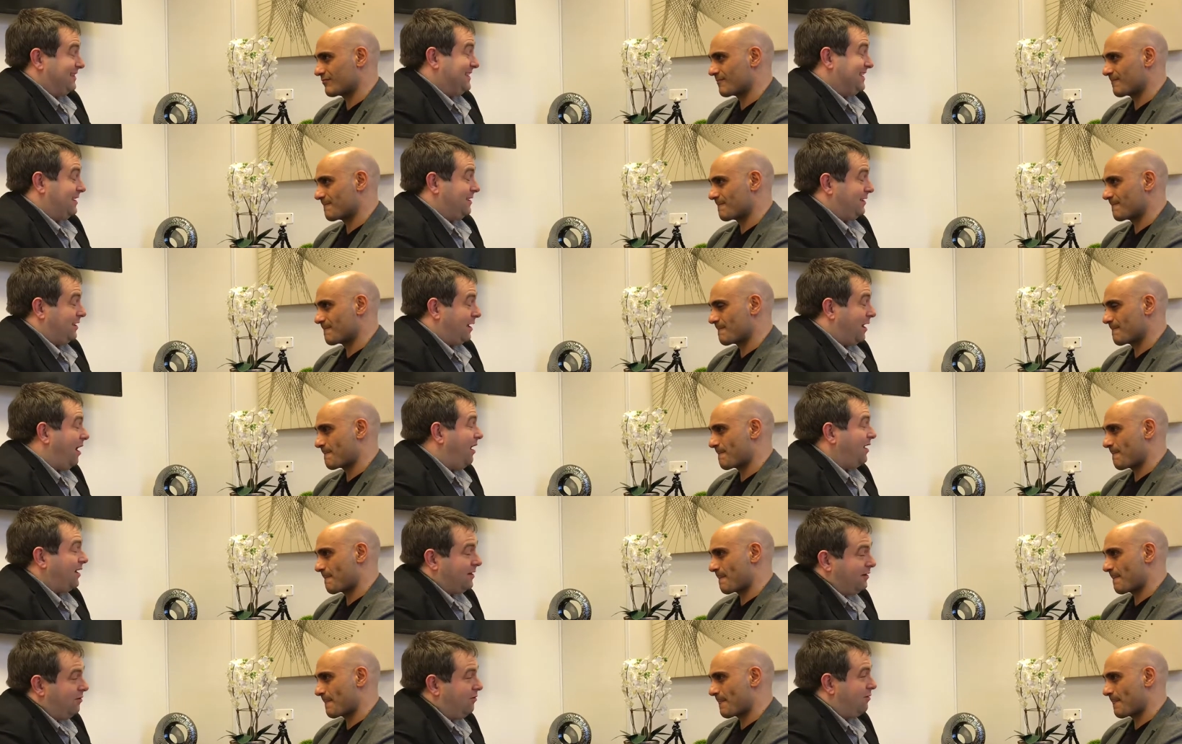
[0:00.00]
Speaker 1: you, you
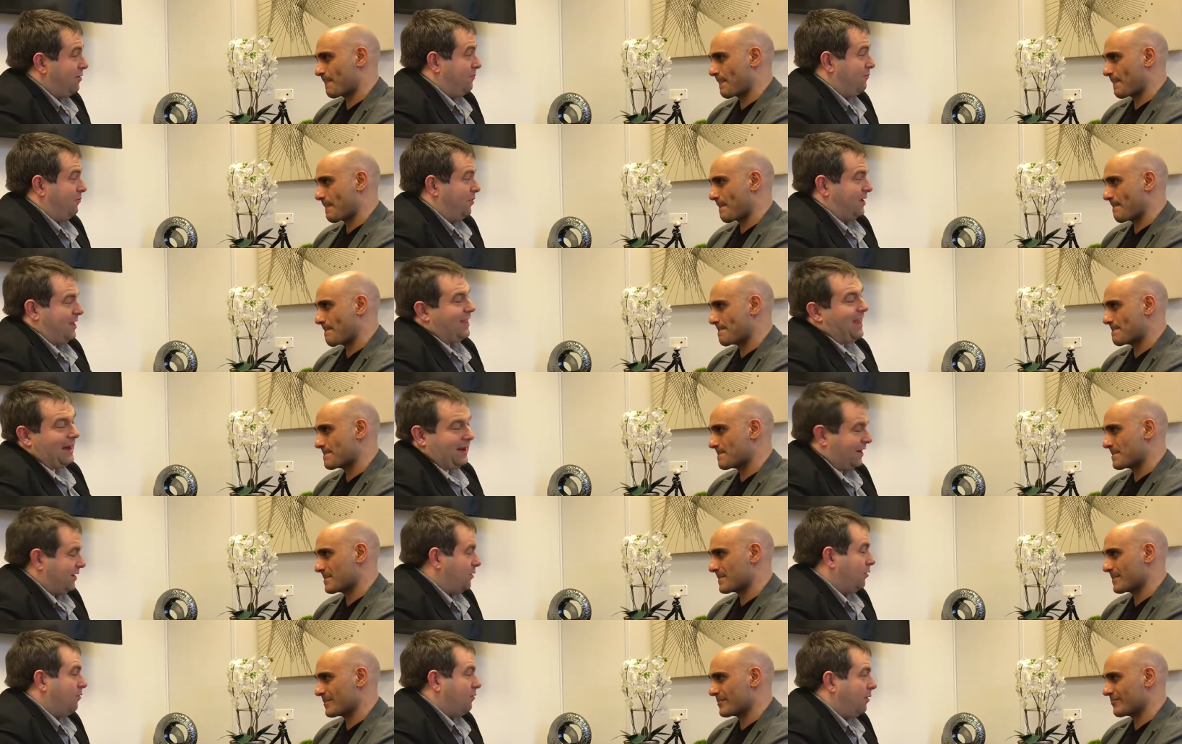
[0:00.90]
can't ignore them. Well, you can
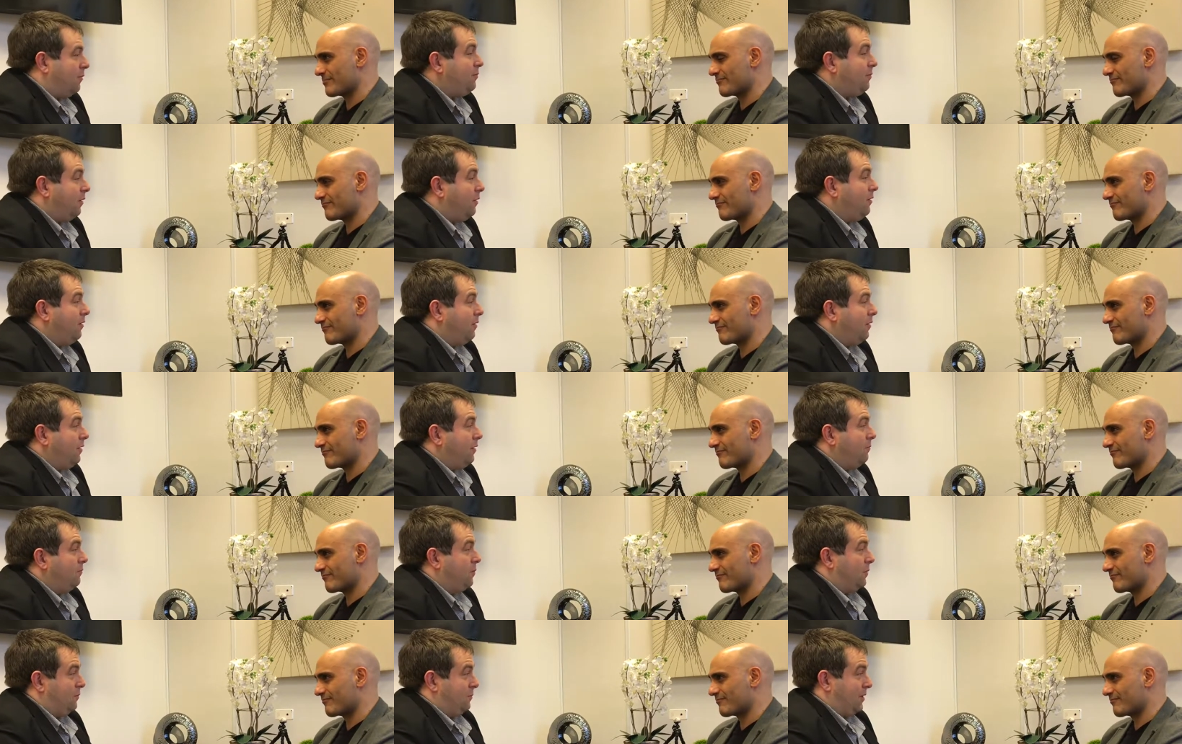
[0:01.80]
ignore them,
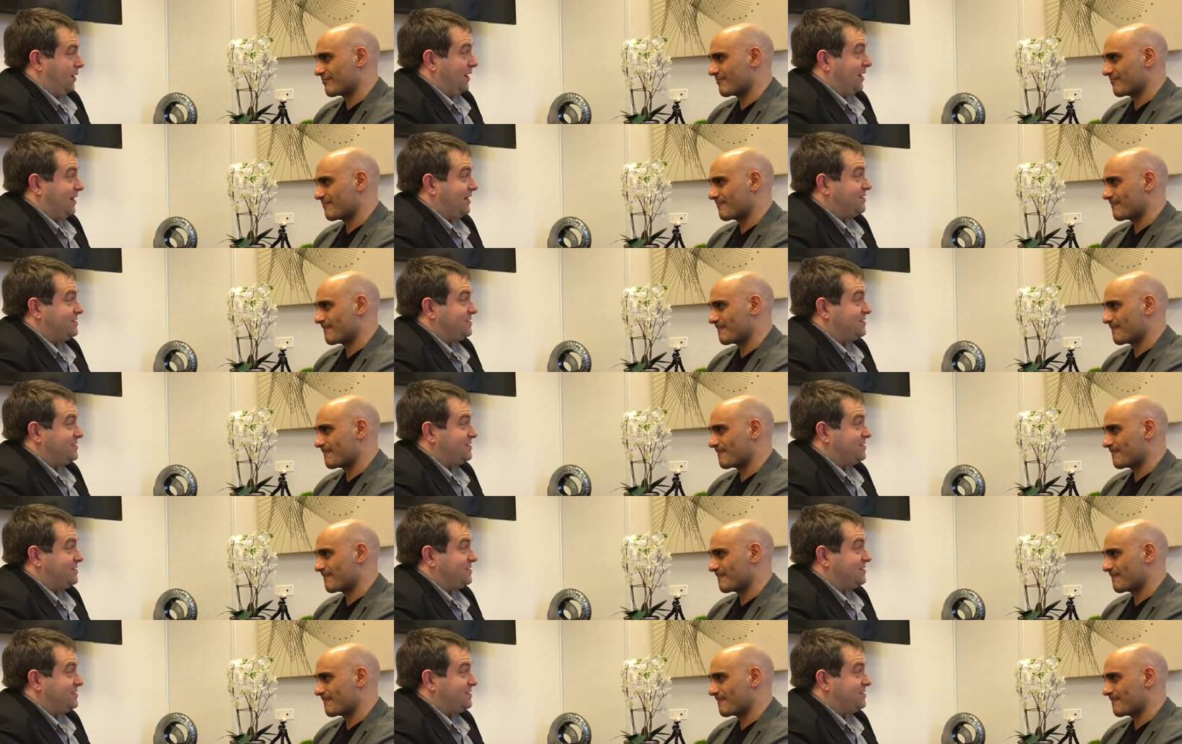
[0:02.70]
but but at